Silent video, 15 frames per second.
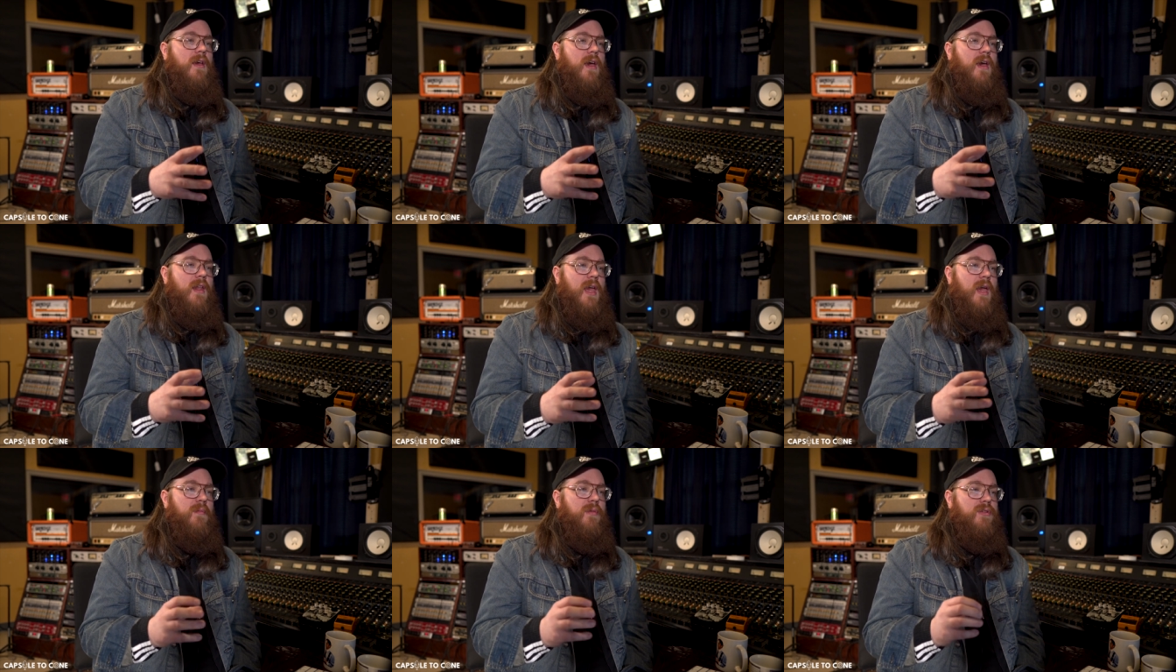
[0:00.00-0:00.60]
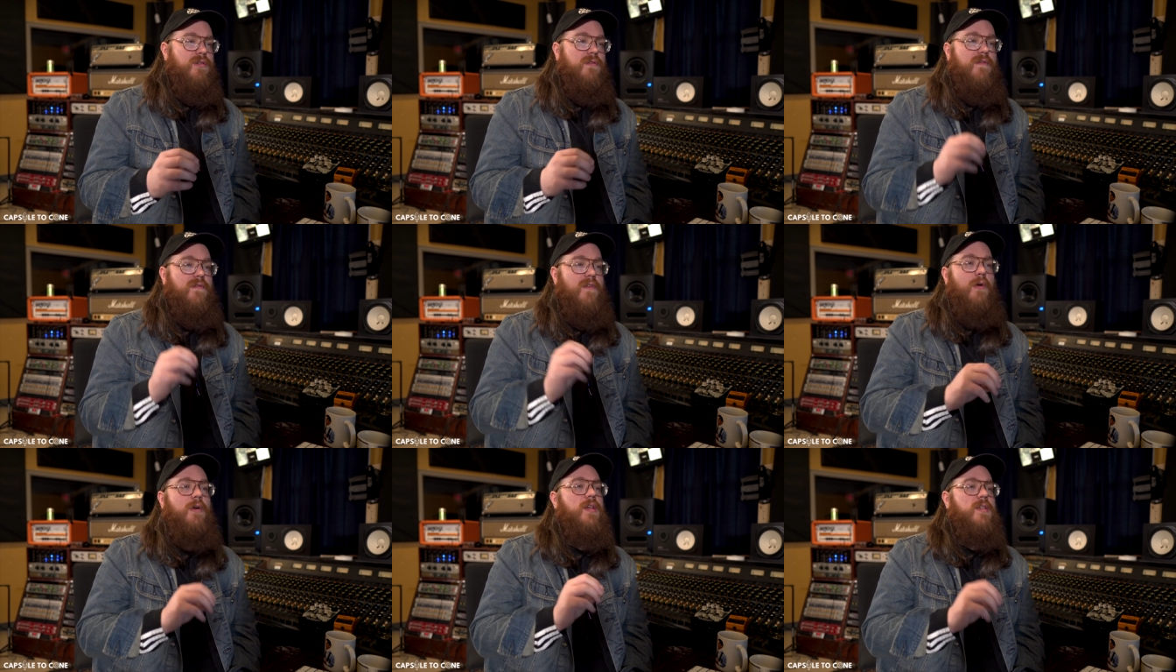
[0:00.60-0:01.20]
and able to
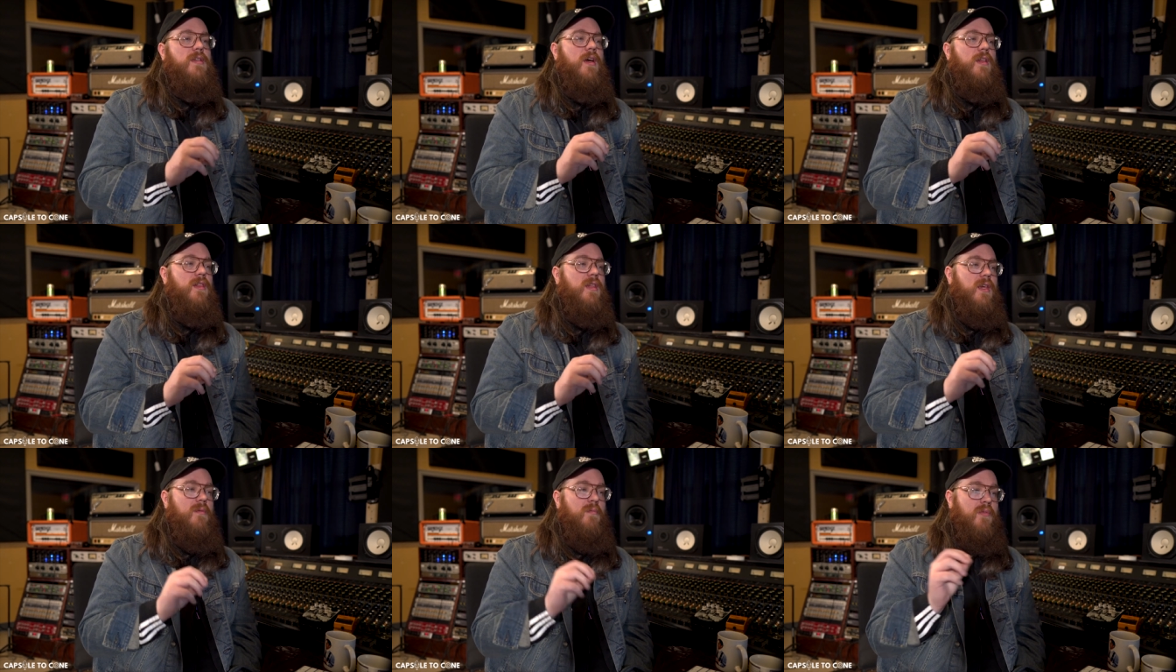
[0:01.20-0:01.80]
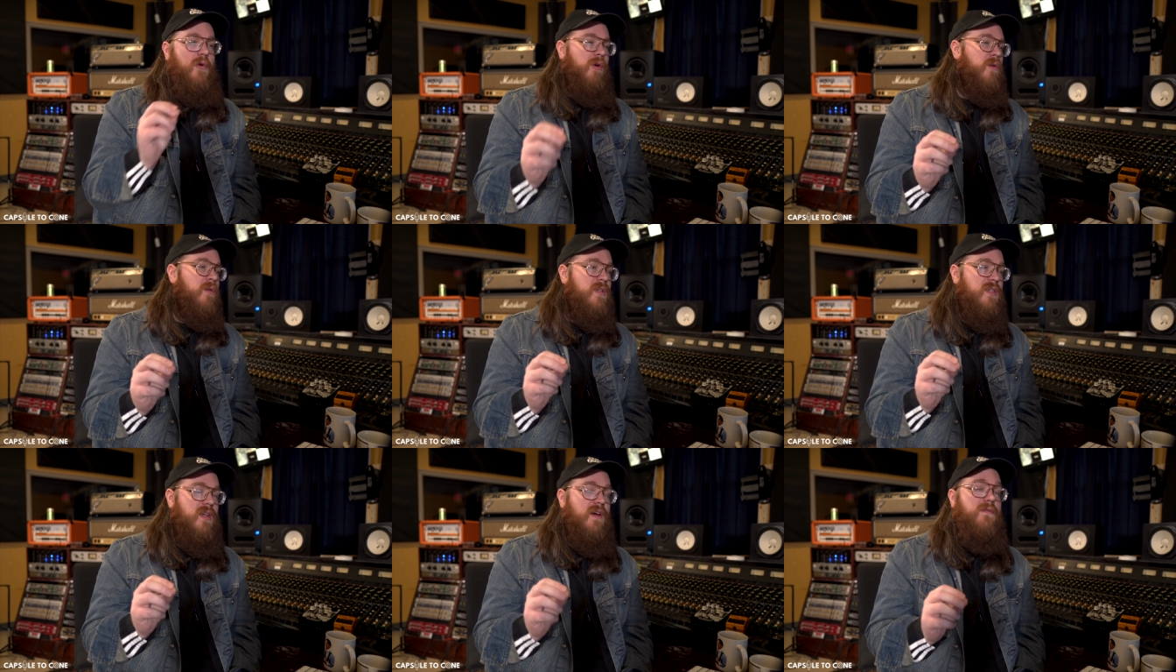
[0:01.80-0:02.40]
focus on the
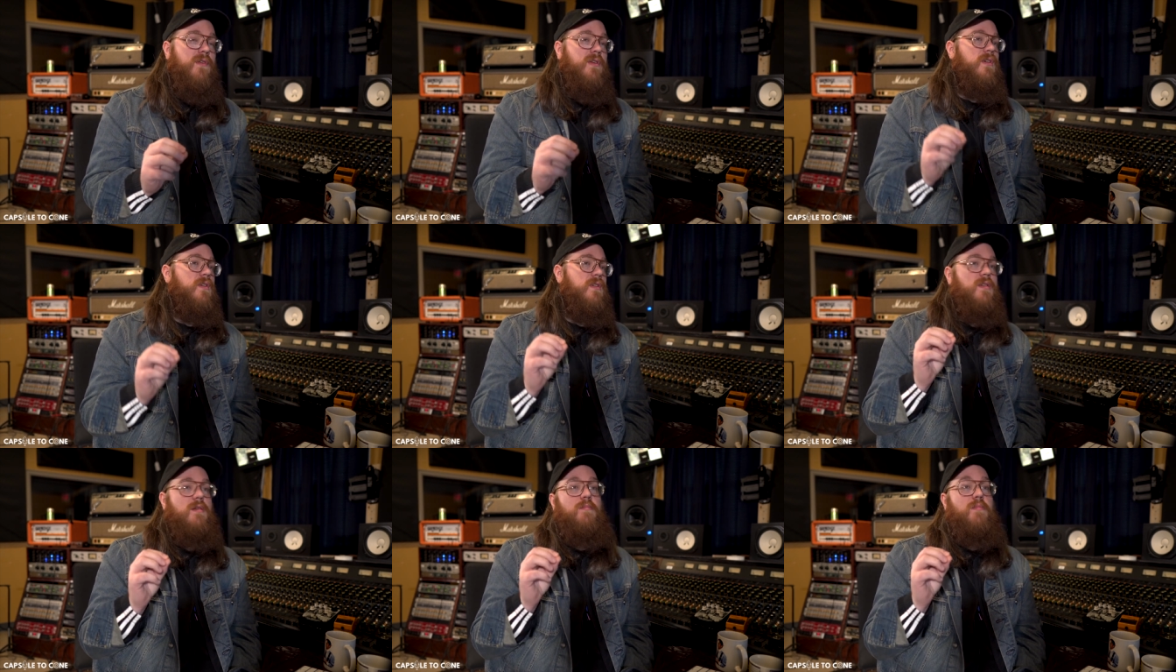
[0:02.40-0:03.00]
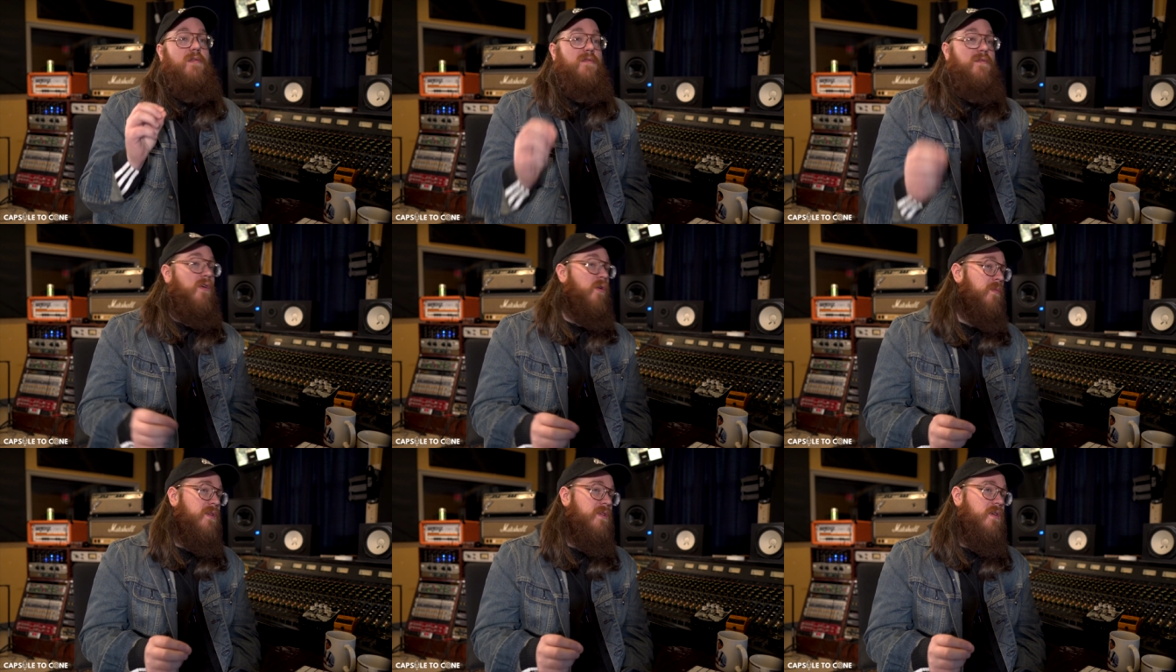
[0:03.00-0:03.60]
important stuff which is the
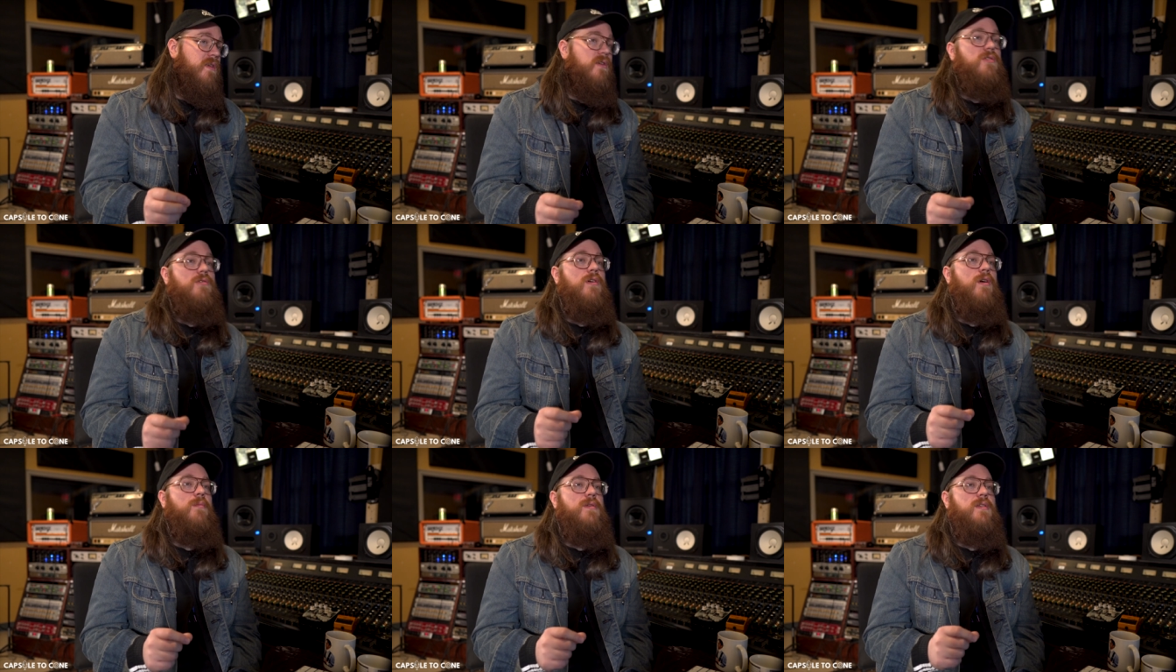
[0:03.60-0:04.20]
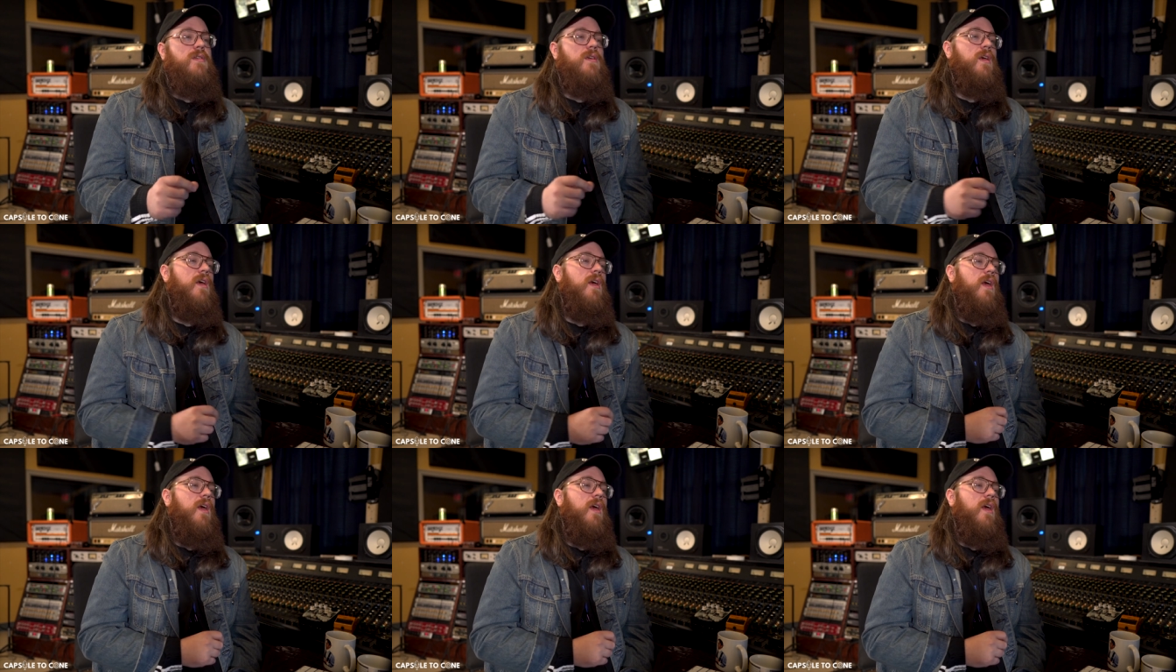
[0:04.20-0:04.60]
performance of the drums